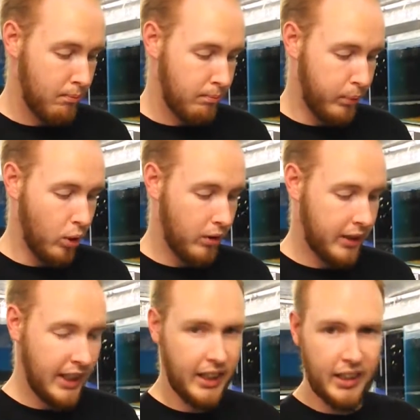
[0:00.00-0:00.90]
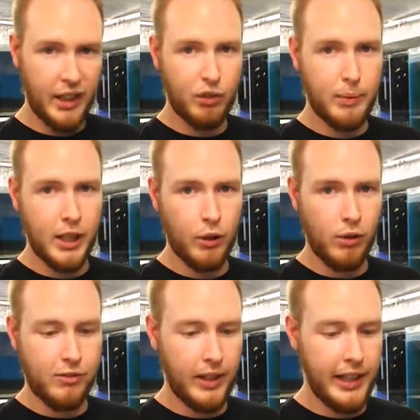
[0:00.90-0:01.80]
But they didn't give me
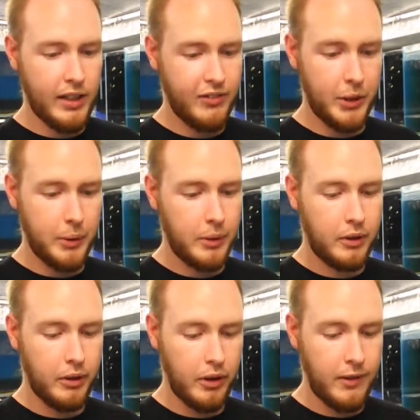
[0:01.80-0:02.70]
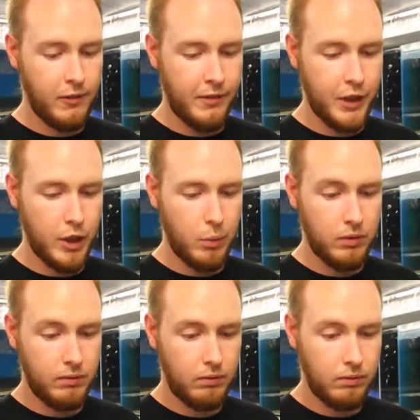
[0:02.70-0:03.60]
enough flake food to review,
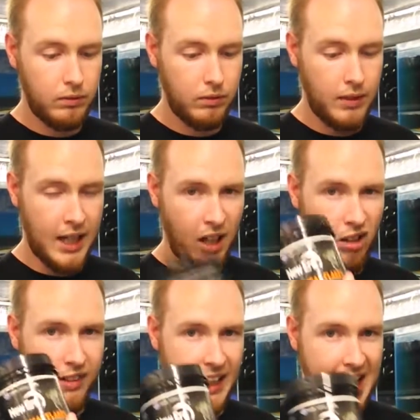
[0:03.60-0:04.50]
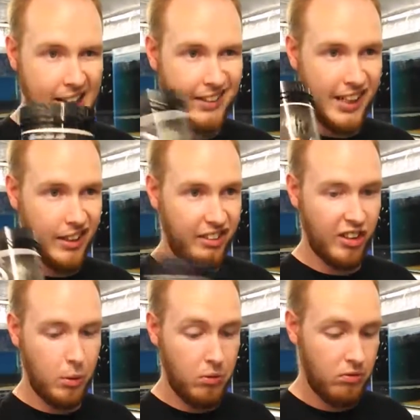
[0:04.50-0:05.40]
and I already had this,
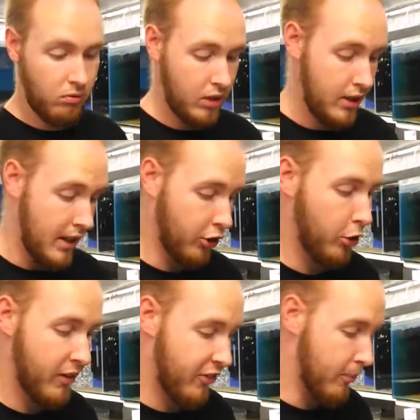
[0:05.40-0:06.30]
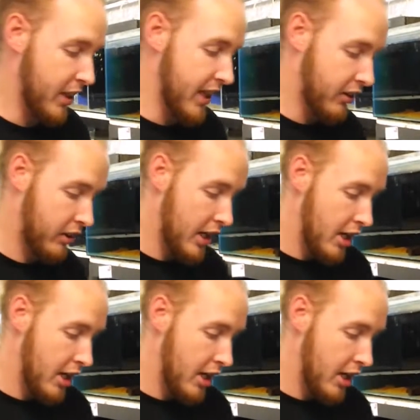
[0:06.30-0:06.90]
so I'll do it from this.